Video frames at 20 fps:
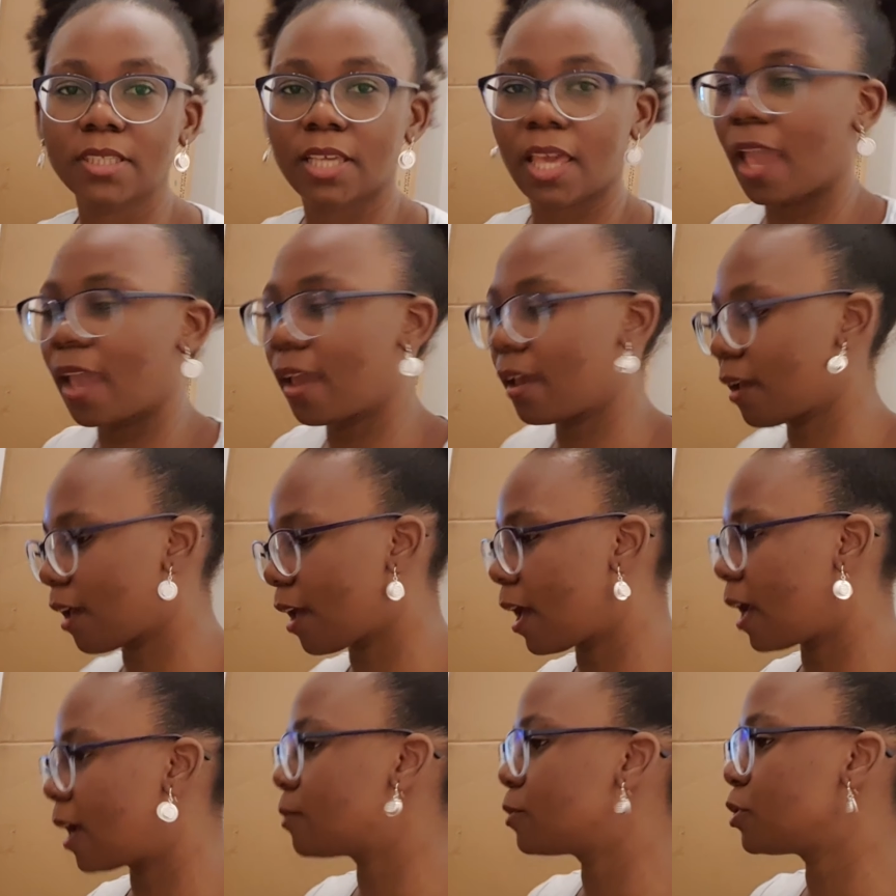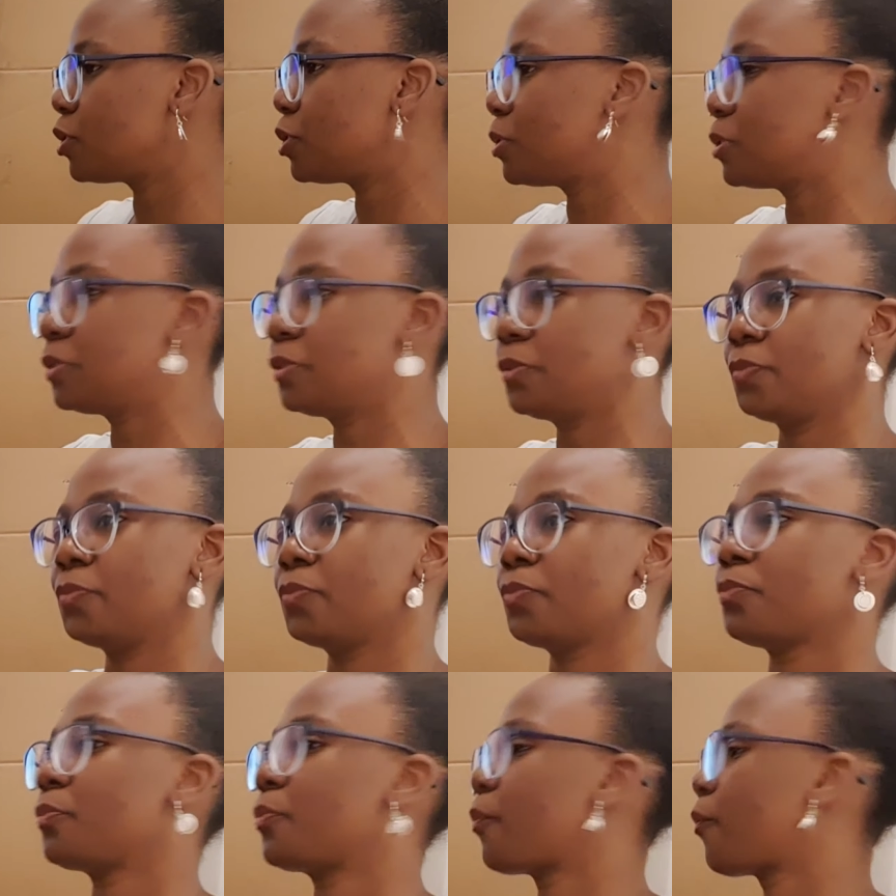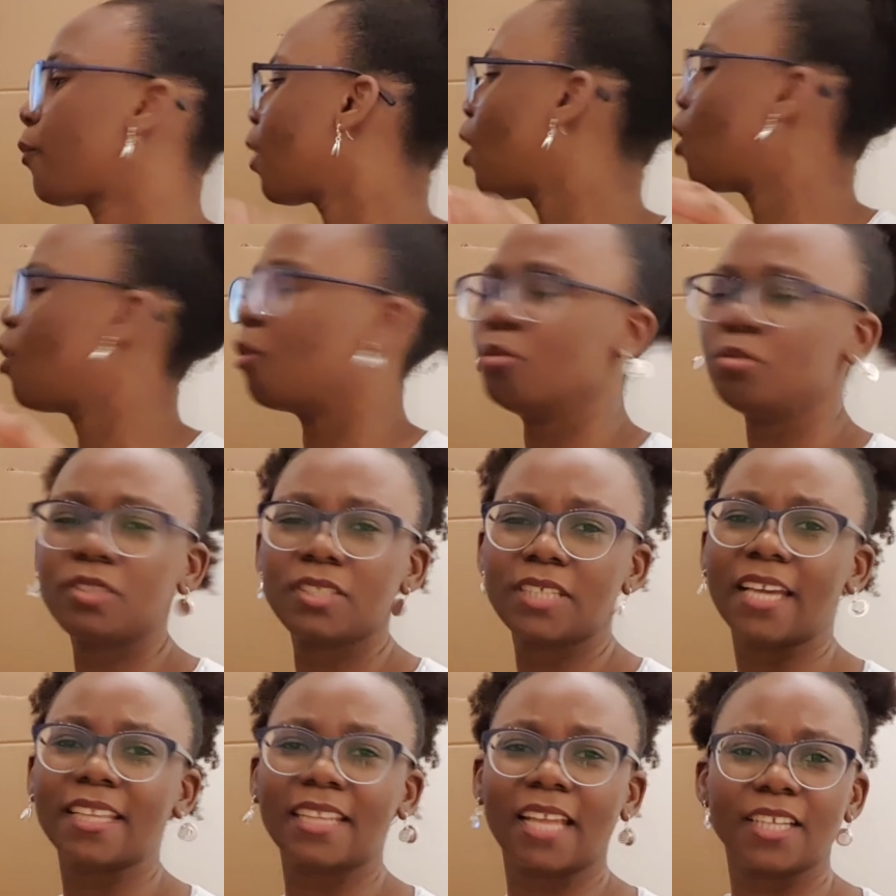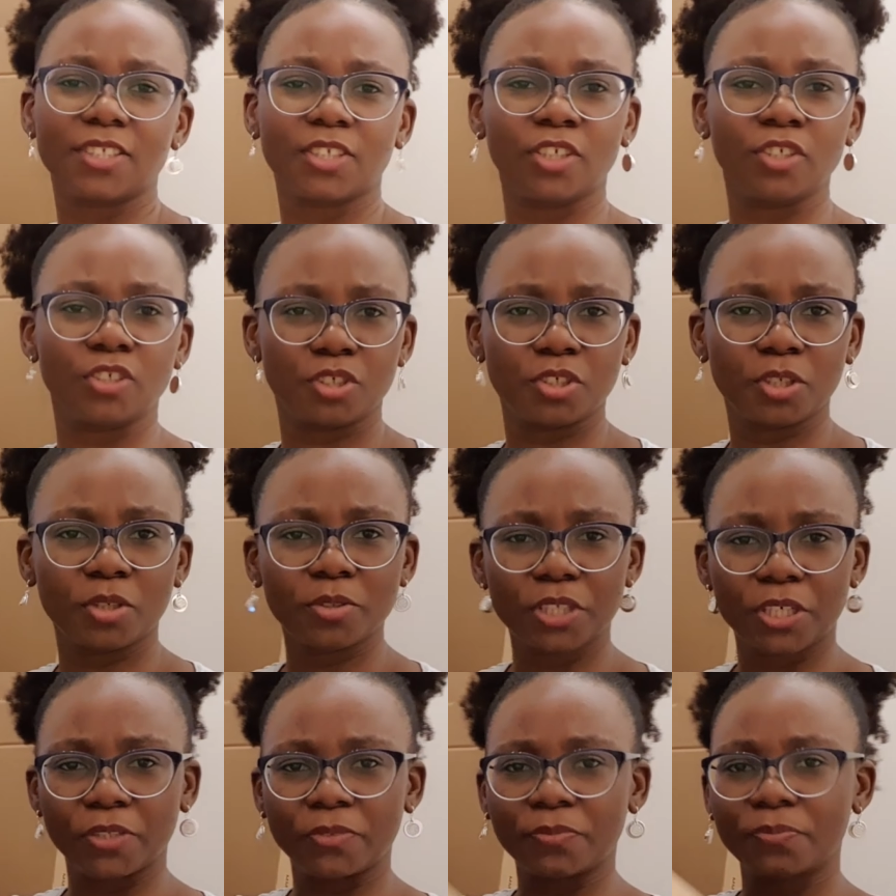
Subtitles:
can come true. Who sang that song? Do you all know?